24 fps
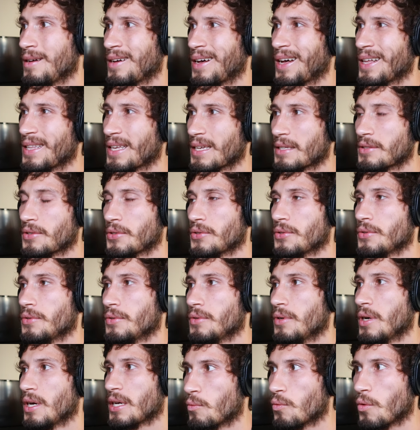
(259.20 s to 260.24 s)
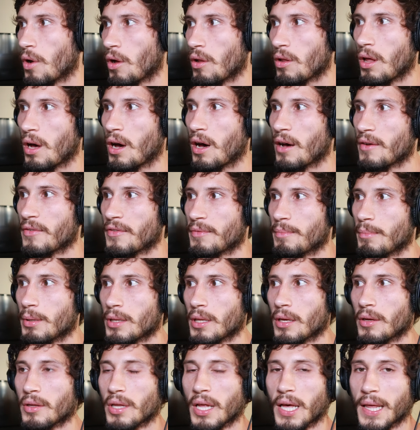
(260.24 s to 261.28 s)
I like to roll off
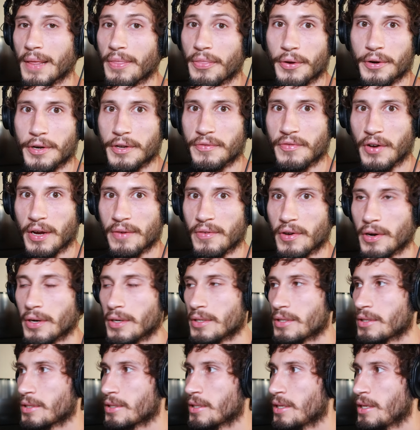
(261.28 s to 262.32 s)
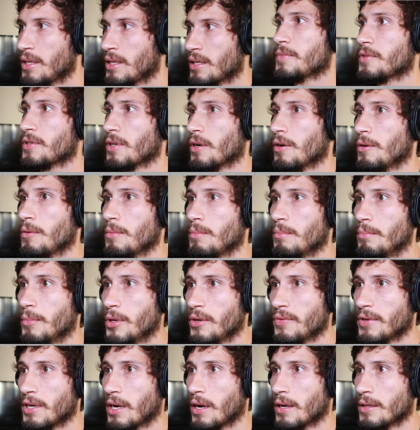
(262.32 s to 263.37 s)
below like 35 Hertz. So
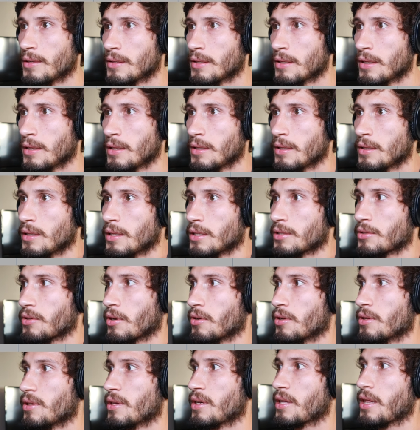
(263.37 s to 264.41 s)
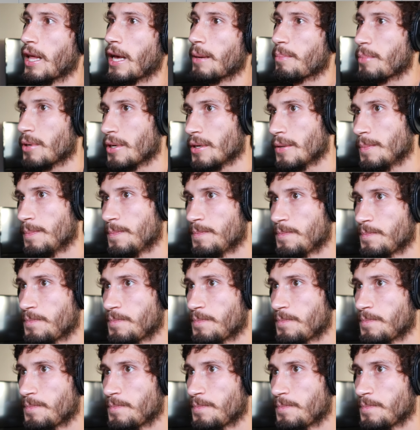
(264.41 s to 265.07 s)
moving on, let's go to the clap here.